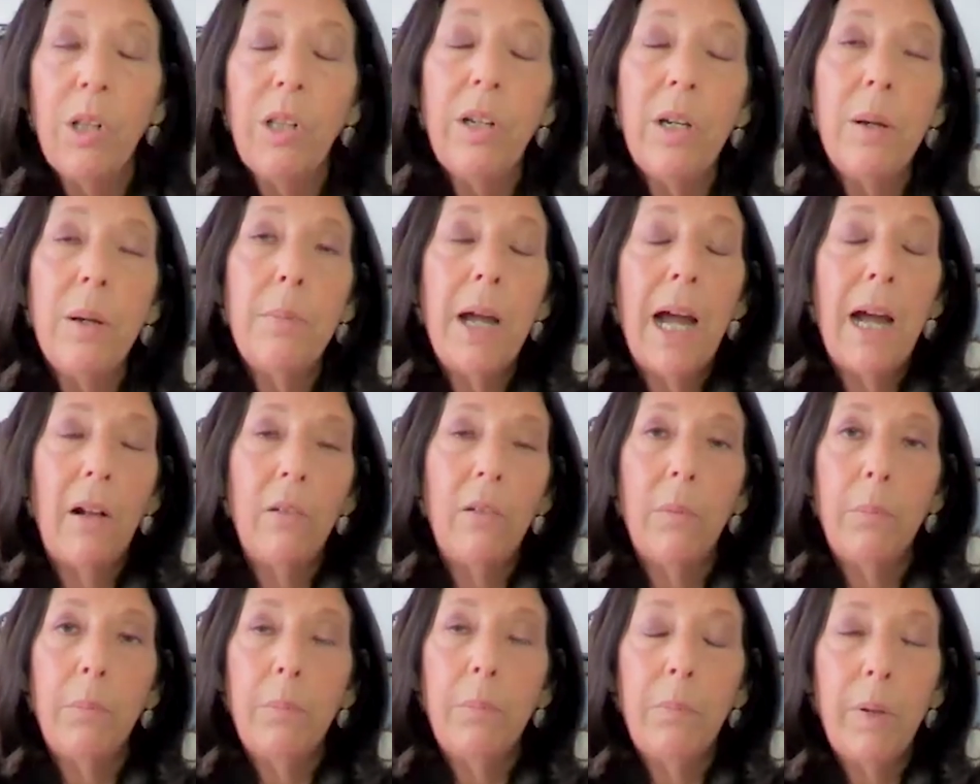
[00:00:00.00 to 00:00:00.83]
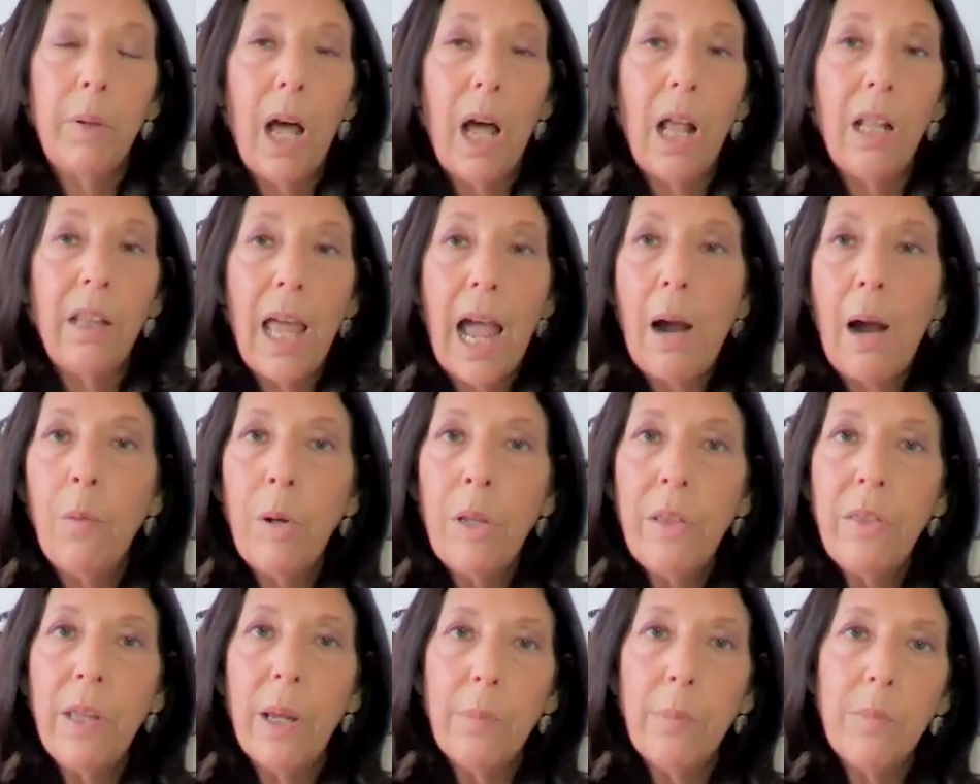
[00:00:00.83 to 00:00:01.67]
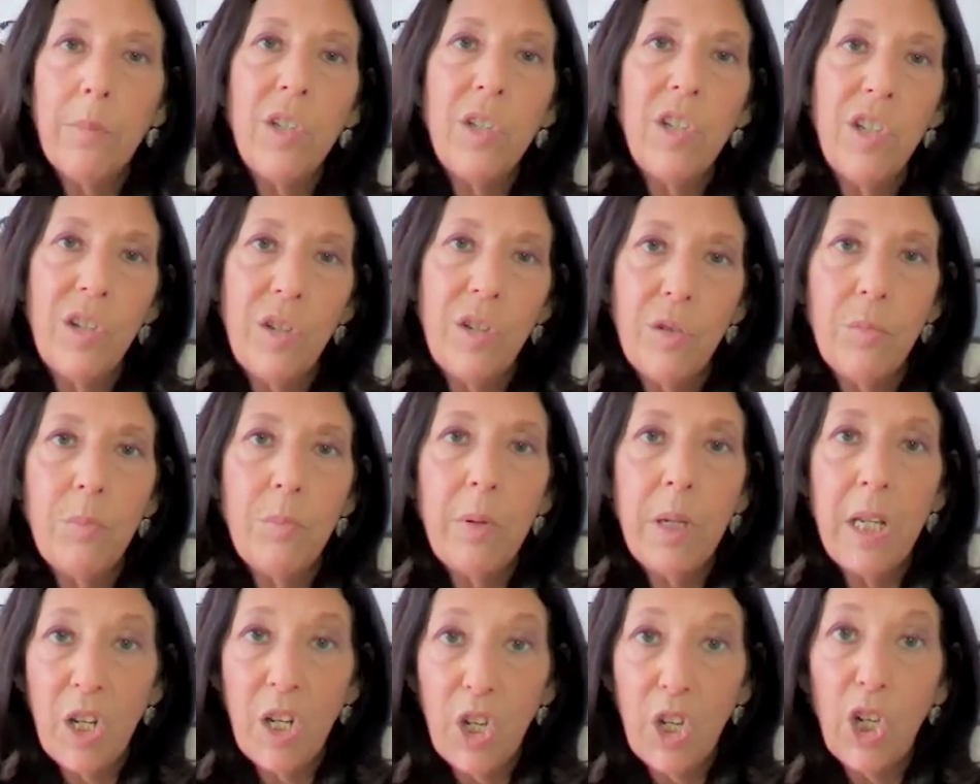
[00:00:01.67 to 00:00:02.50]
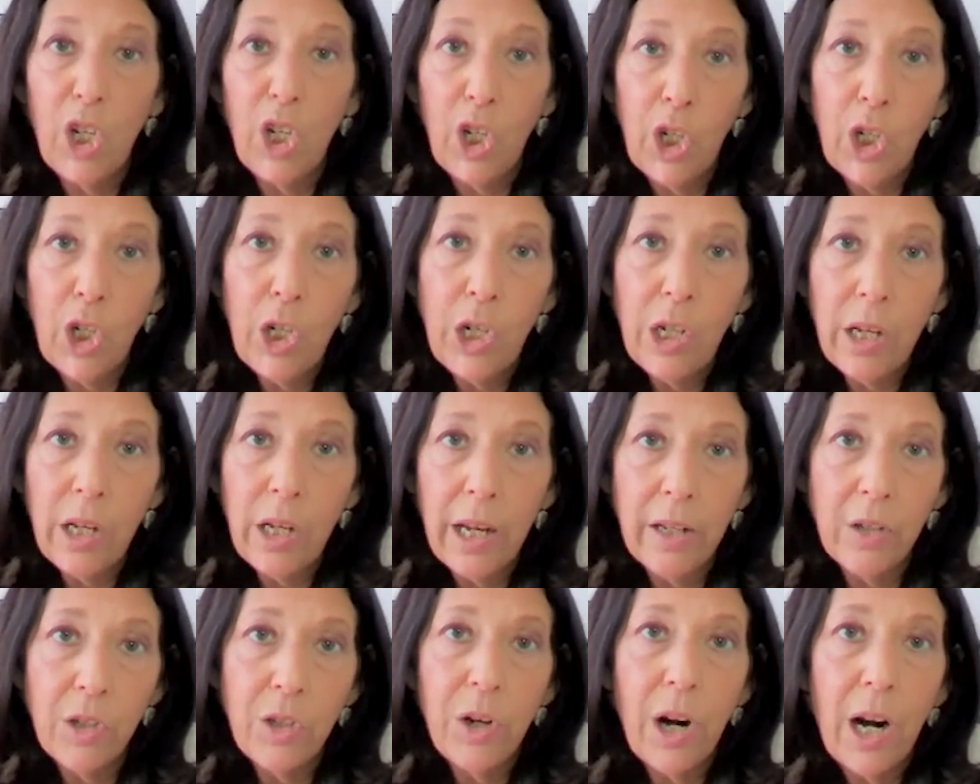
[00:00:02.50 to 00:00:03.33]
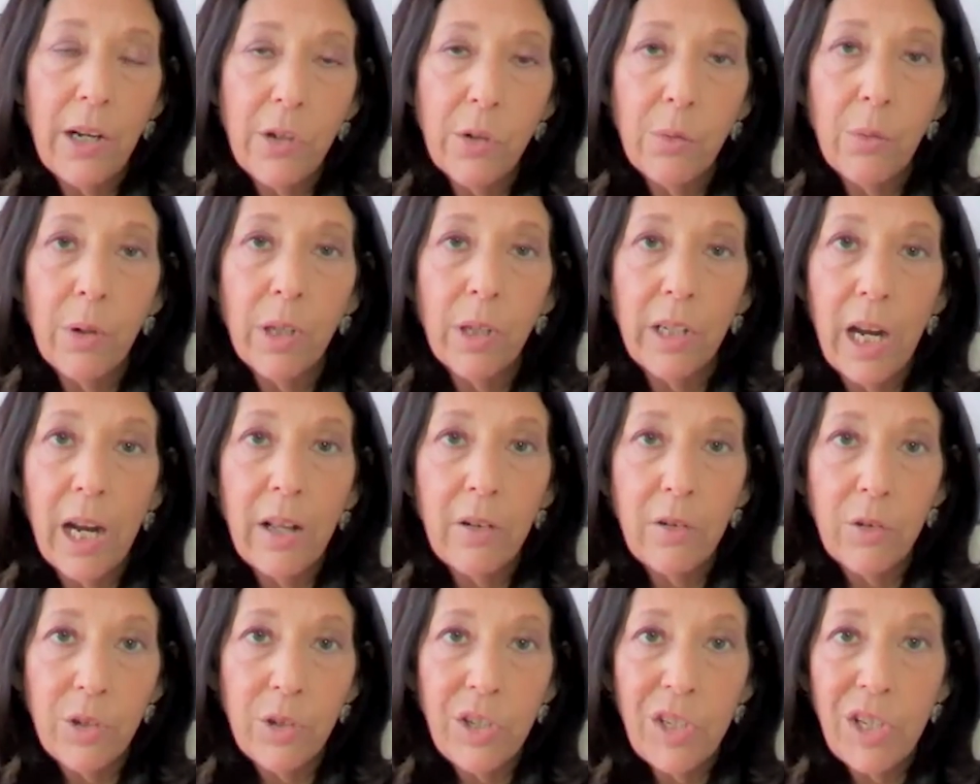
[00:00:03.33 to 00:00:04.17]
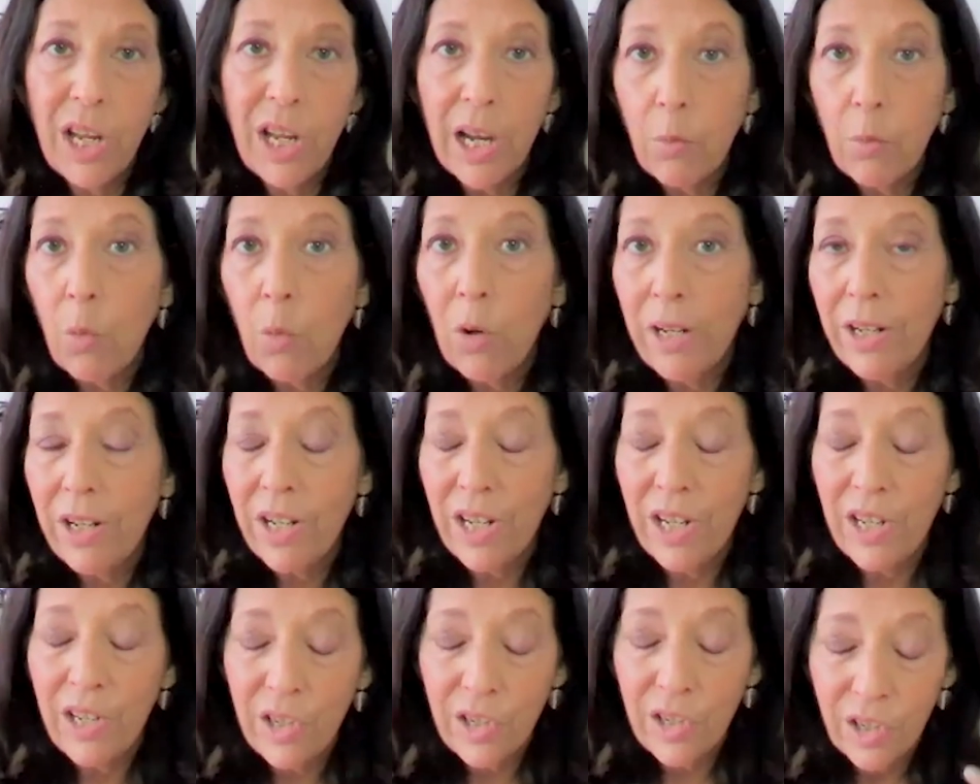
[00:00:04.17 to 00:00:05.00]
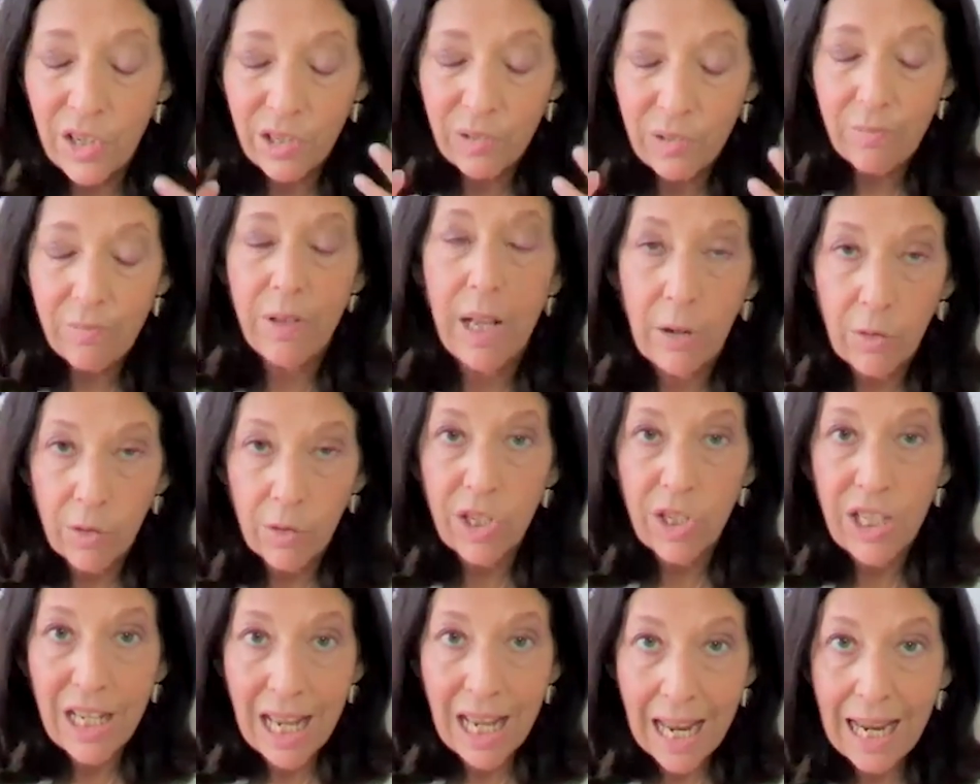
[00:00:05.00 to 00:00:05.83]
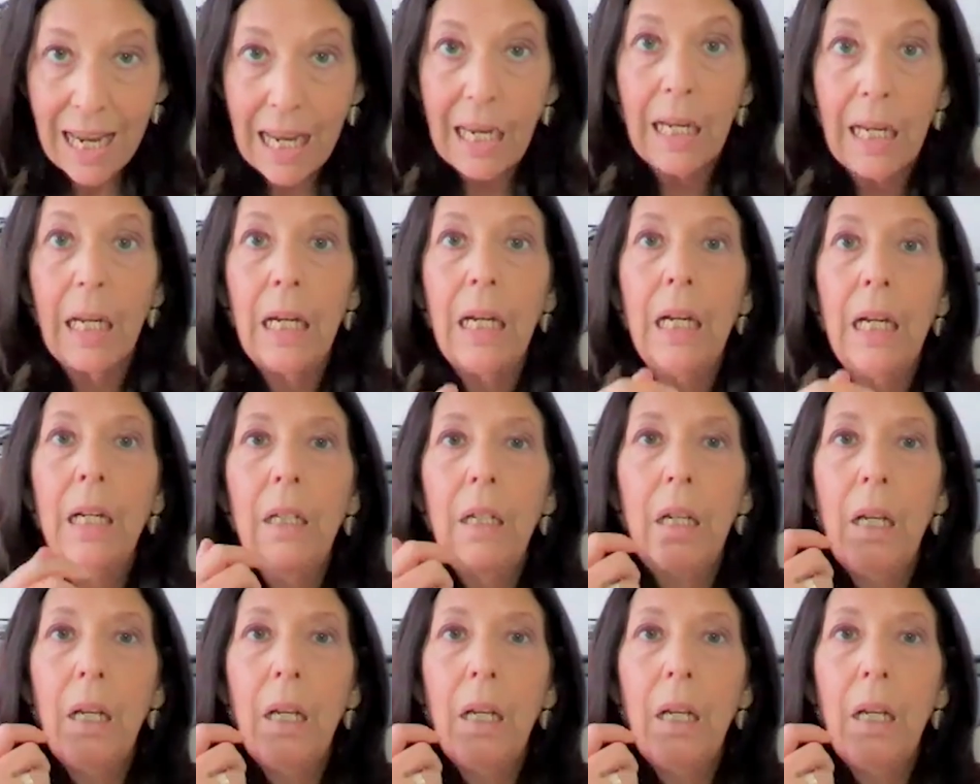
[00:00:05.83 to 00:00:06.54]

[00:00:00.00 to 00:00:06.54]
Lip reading: really about allowing them to be heard and trying to really understand what it is they're saying,